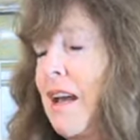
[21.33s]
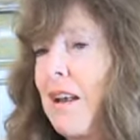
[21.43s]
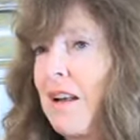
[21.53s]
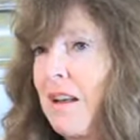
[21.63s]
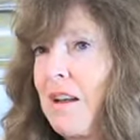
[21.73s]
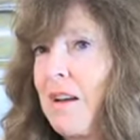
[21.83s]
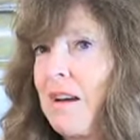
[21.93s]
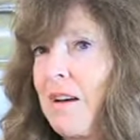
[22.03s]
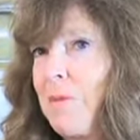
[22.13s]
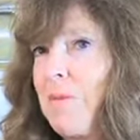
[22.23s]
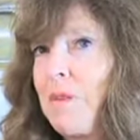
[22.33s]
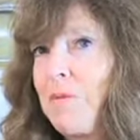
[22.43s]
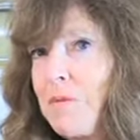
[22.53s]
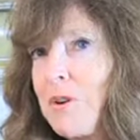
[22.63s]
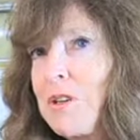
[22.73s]
and the
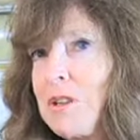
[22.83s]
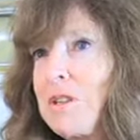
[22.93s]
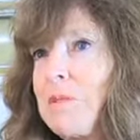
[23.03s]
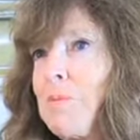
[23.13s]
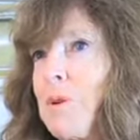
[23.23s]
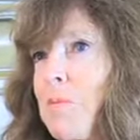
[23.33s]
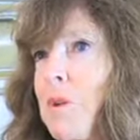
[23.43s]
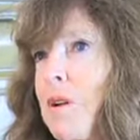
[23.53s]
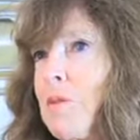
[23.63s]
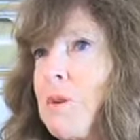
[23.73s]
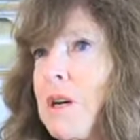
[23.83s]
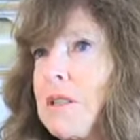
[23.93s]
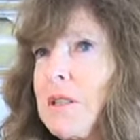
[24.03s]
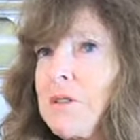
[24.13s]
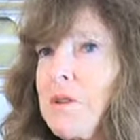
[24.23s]
first movement
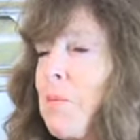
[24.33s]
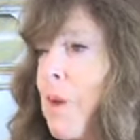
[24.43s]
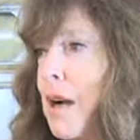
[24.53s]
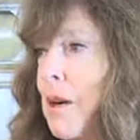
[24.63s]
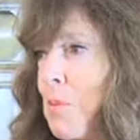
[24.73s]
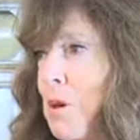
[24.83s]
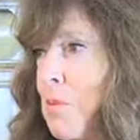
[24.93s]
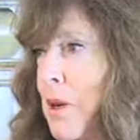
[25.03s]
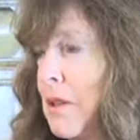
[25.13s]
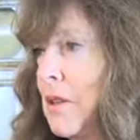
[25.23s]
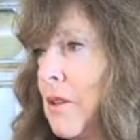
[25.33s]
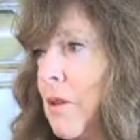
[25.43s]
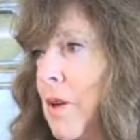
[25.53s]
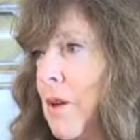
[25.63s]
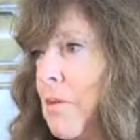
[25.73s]
was a greenbacker movement. So